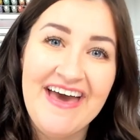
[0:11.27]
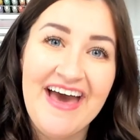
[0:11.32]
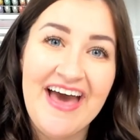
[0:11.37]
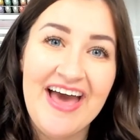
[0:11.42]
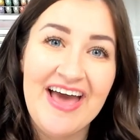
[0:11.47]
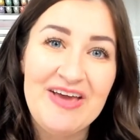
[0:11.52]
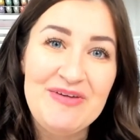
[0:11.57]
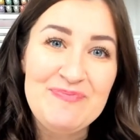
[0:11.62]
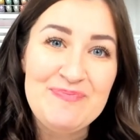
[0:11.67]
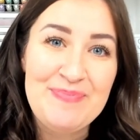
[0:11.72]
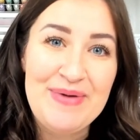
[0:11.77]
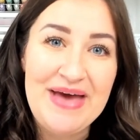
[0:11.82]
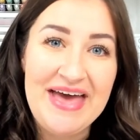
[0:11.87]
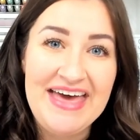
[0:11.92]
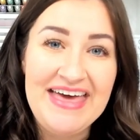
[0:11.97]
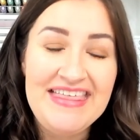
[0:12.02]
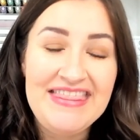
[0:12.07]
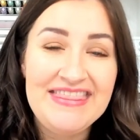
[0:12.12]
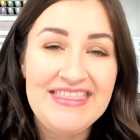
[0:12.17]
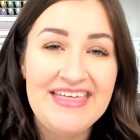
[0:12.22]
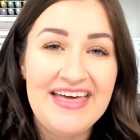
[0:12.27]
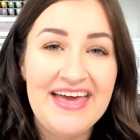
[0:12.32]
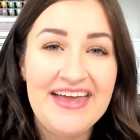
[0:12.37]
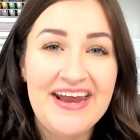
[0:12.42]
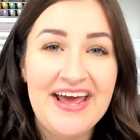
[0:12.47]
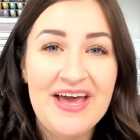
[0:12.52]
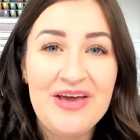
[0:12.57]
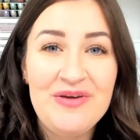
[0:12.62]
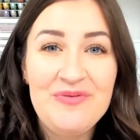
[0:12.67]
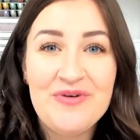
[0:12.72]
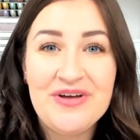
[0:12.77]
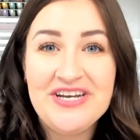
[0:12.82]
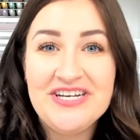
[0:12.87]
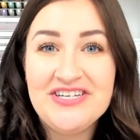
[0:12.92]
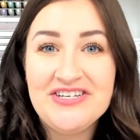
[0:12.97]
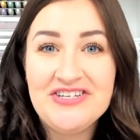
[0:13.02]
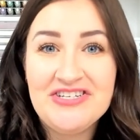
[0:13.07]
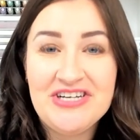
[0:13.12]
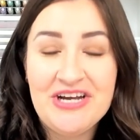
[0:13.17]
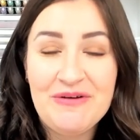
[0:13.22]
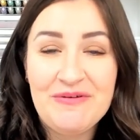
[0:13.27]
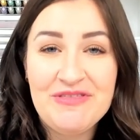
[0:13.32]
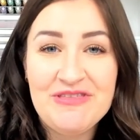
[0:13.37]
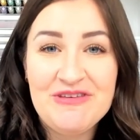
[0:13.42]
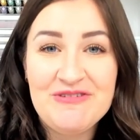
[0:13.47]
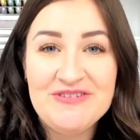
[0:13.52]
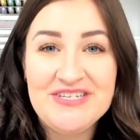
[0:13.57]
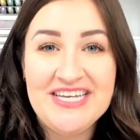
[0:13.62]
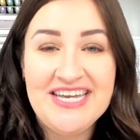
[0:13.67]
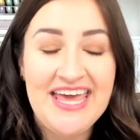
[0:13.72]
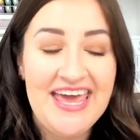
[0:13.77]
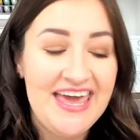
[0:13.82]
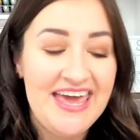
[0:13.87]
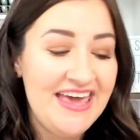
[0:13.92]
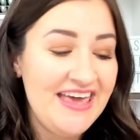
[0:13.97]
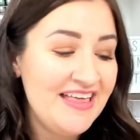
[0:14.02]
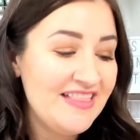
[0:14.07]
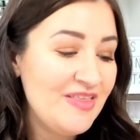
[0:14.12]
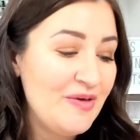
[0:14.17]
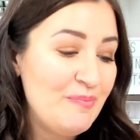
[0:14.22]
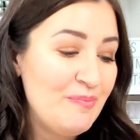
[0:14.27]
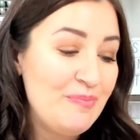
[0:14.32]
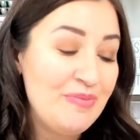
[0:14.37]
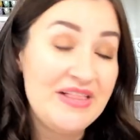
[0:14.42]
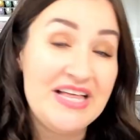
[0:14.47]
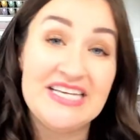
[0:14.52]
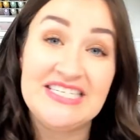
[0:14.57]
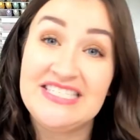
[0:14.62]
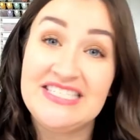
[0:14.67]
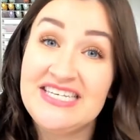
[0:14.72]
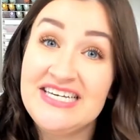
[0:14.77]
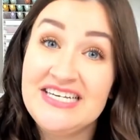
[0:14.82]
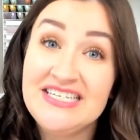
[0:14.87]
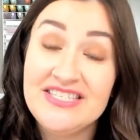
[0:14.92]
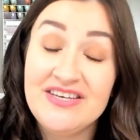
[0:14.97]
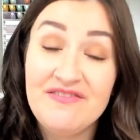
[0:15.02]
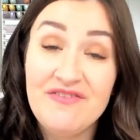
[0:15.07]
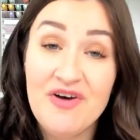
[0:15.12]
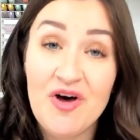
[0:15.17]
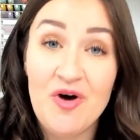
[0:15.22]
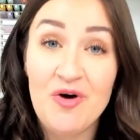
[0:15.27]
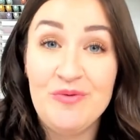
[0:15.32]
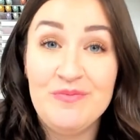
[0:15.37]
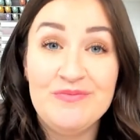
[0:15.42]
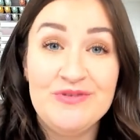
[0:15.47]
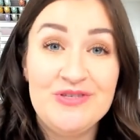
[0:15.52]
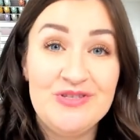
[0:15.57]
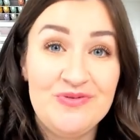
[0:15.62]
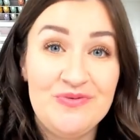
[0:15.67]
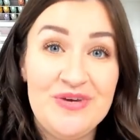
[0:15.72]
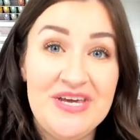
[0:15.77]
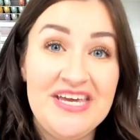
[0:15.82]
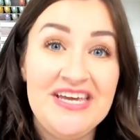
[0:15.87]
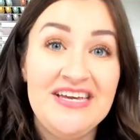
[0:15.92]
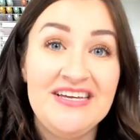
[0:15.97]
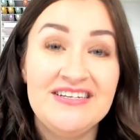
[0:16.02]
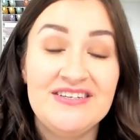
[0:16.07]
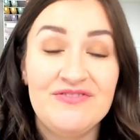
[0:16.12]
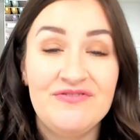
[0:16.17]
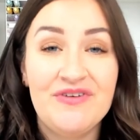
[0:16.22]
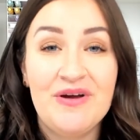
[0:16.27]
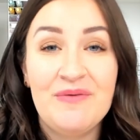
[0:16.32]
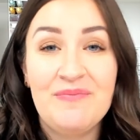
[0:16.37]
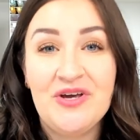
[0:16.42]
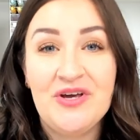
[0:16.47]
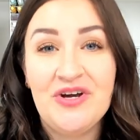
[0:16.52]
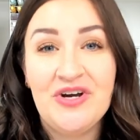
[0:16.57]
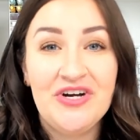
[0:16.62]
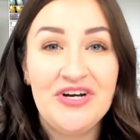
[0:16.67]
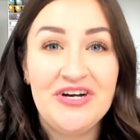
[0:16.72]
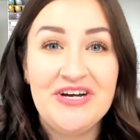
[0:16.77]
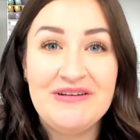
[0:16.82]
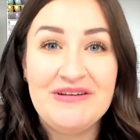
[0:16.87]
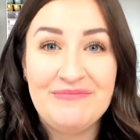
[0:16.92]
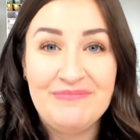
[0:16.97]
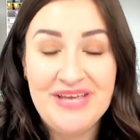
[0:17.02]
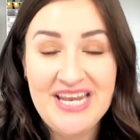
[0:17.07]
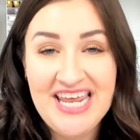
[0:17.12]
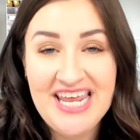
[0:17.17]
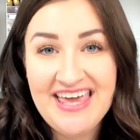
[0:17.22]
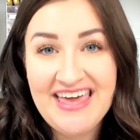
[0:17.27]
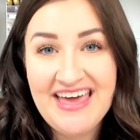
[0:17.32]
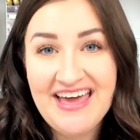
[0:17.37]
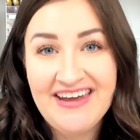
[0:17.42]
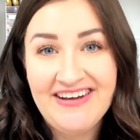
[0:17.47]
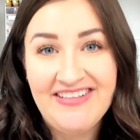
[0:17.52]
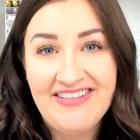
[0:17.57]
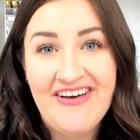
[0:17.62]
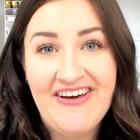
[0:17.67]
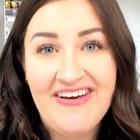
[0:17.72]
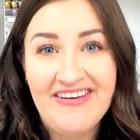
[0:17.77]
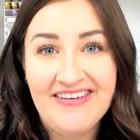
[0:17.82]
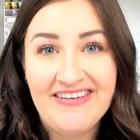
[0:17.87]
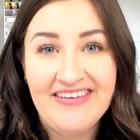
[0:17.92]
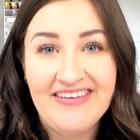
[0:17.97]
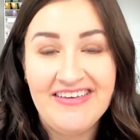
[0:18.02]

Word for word: I'm Beth, and I wanted to share with you today the Blessings of Home suite from the current mini catalog.